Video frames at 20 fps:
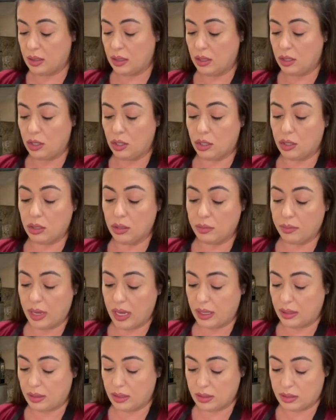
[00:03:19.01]
You can
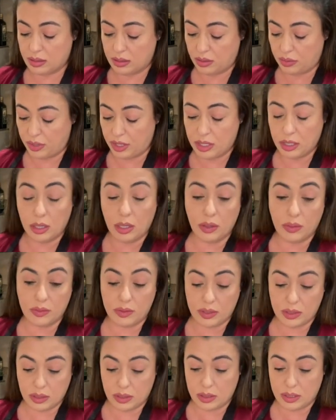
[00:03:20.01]
make this 3
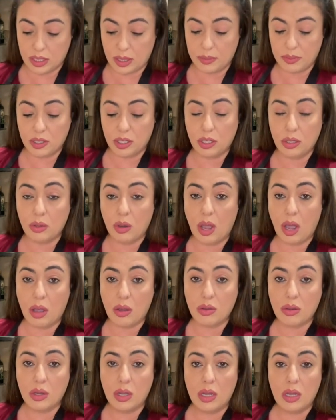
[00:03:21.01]
cloves. It's up to you
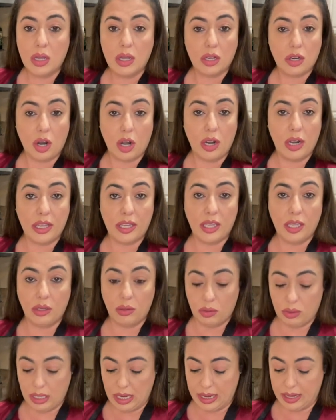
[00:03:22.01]
how garlicky
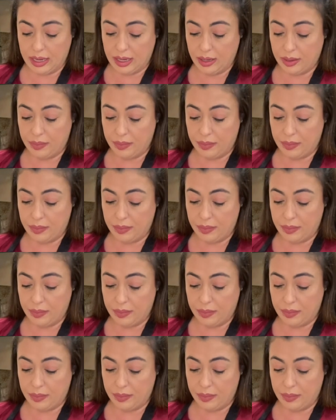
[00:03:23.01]
you like it.